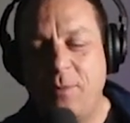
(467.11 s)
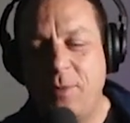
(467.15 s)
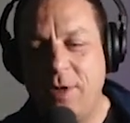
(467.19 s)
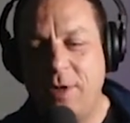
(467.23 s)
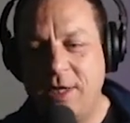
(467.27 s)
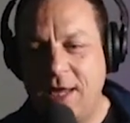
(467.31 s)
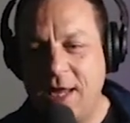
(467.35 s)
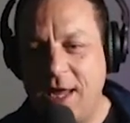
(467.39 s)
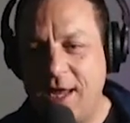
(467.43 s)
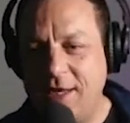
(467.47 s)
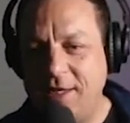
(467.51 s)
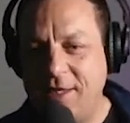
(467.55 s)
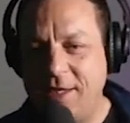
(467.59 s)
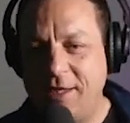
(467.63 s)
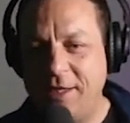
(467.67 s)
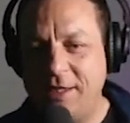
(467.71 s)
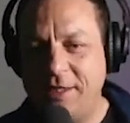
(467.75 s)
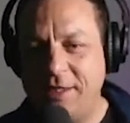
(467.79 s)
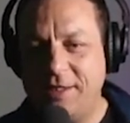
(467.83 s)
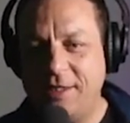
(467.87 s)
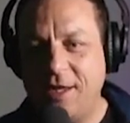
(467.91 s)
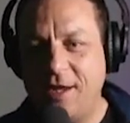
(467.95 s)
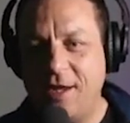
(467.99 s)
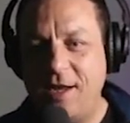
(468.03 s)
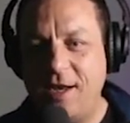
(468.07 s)
we'd get into
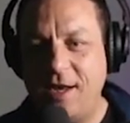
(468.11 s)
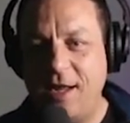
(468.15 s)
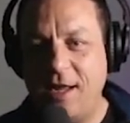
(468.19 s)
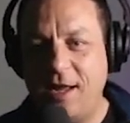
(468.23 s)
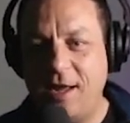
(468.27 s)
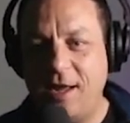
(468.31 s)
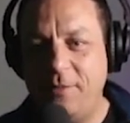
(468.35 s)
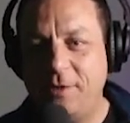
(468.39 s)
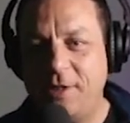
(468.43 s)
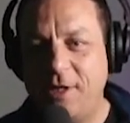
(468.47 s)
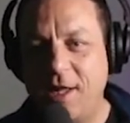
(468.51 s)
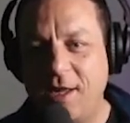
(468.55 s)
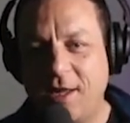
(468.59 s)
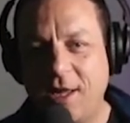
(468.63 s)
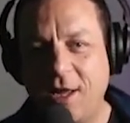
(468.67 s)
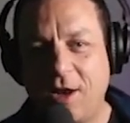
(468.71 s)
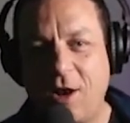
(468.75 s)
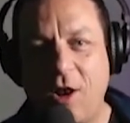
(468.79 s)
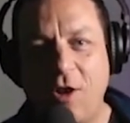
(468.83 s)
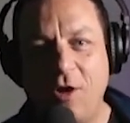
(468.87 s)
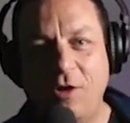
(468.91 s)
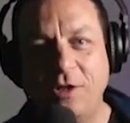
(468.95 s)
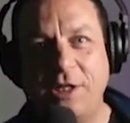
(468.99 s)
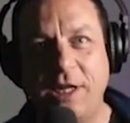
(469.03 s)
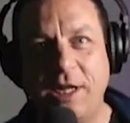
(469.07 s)
this tiny, it was like a
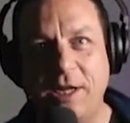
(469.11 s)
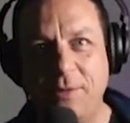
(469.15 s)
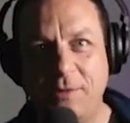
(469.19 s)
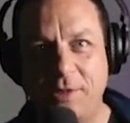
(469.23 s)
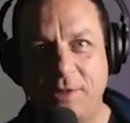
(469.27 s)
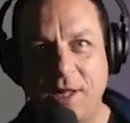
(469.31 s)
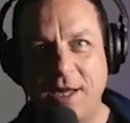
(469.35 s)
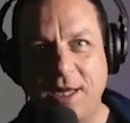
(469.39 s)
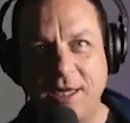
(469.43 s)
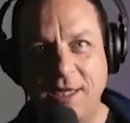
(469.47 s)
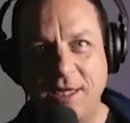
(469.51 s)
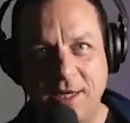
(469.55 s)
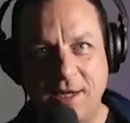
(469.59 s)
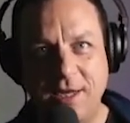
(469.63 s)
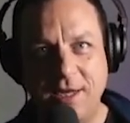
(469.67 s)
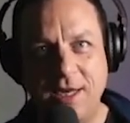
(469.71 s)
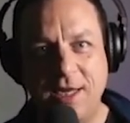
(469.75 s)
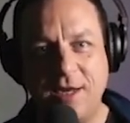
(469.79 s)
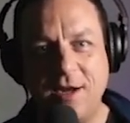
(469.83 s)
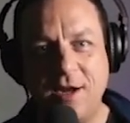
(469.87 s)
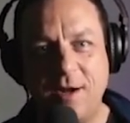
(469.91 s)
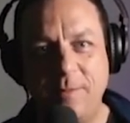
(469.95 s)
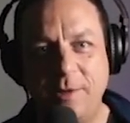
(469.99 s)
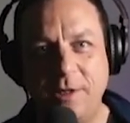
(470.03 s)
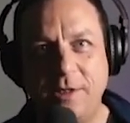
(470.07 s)
closet, it was like a
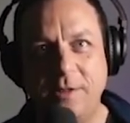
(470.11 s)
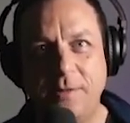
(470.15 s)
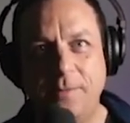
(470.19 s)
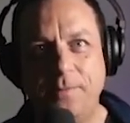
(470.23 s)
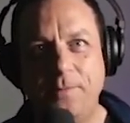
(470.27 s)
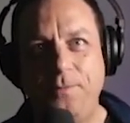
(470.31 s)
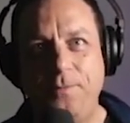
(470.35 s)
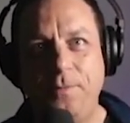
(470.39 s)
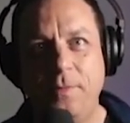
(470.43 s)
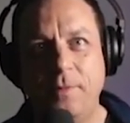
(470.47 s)
tiny cupboard.